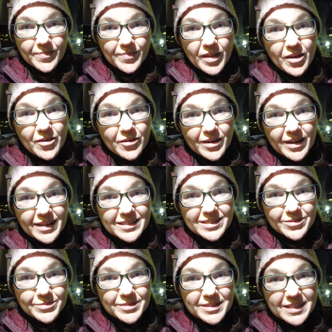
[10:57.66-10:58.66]
Okay,
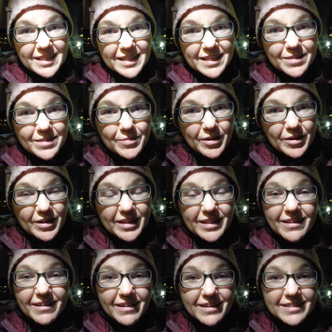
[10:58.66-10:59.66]
so I'm sitting in the parking
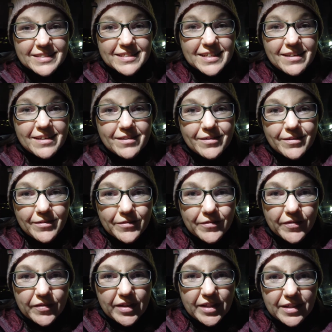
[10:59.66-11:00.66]
lot
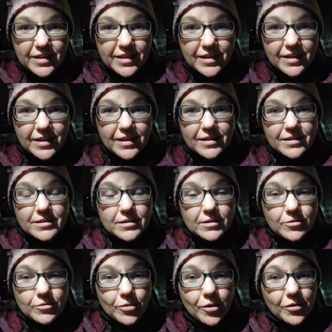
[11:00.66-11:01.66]
of the
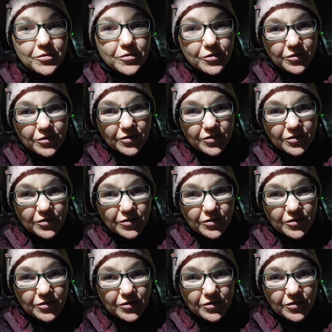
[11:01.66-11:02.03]
grocery